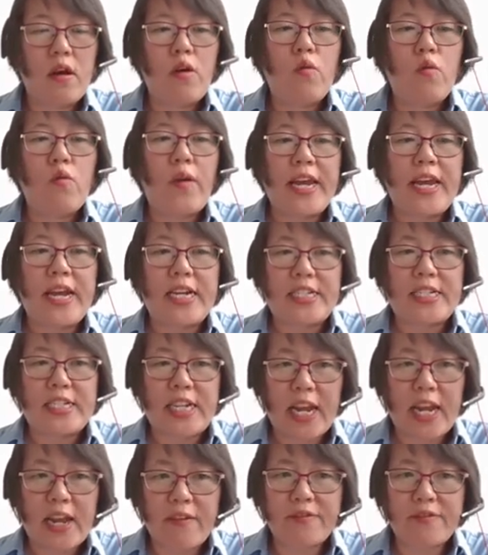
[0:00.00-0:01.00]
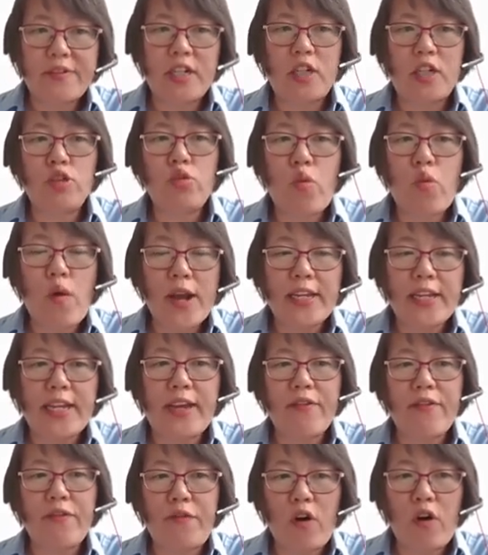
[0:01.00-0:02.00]
We achieved a
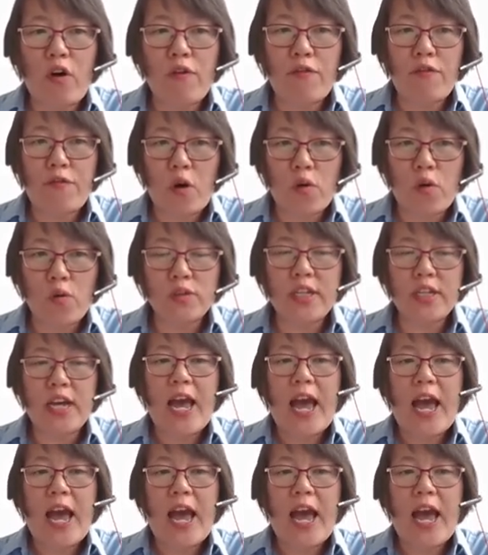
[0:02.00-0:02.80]
24-fold